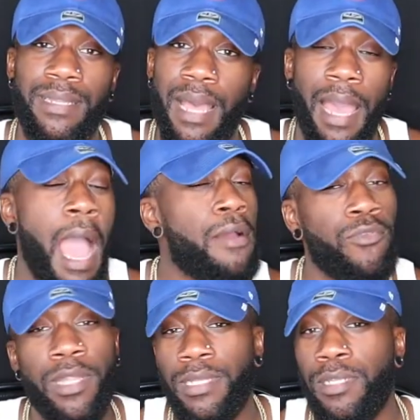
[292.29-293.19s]
I
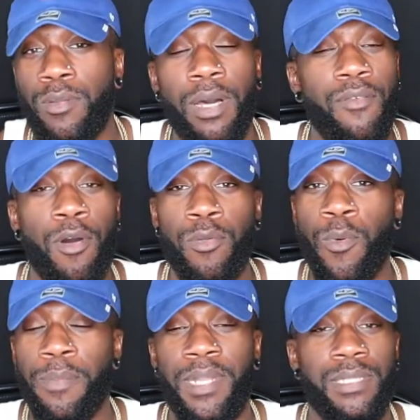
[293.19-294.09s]
really do love all the
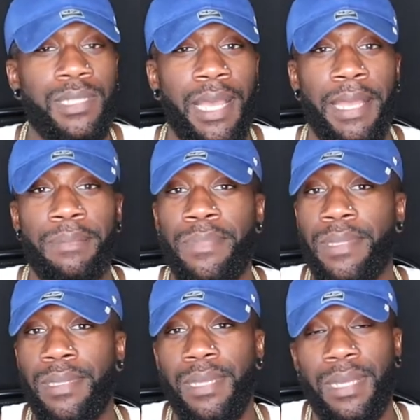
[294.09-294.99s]
women the same.
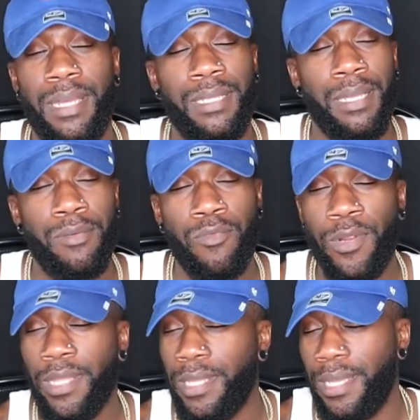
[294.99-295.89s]
It
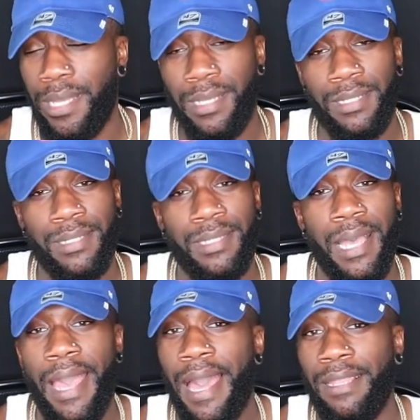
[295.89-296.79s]
really is a
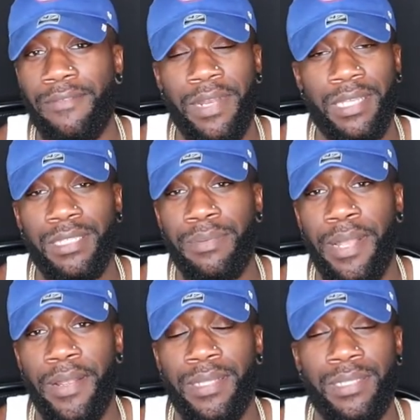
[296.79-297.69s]
hell of an
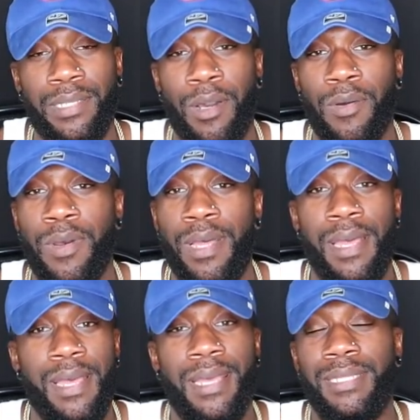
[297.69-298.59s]
experience. So
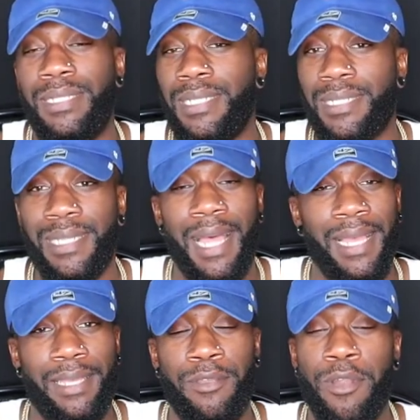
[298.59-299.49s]
It's just
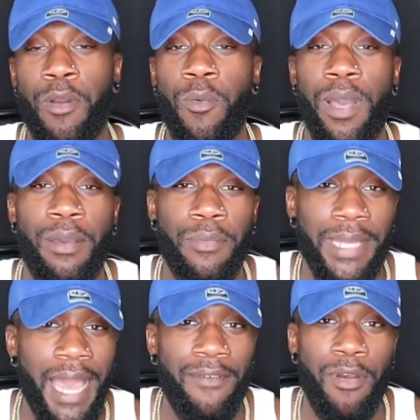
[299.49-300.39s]
like, you know what? We
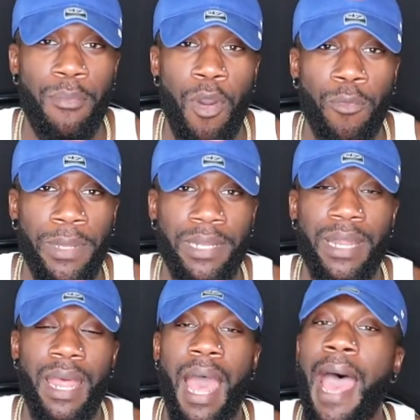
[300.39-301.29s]
have our moment.
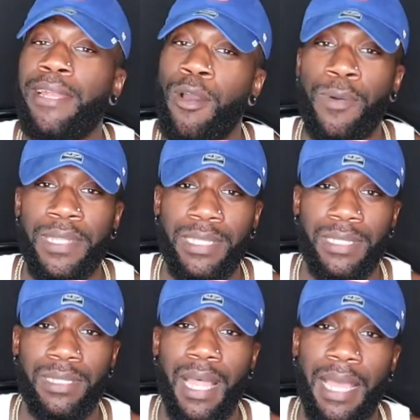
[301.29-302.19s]
I know what this
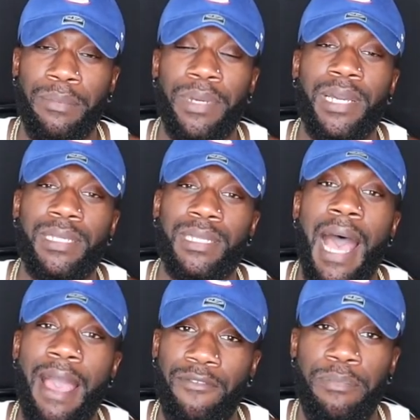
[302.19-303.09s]
is like because
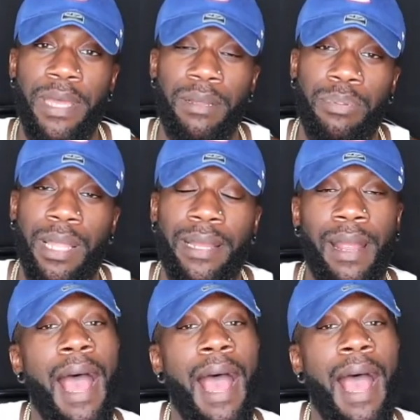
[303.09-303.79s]
I've been a player.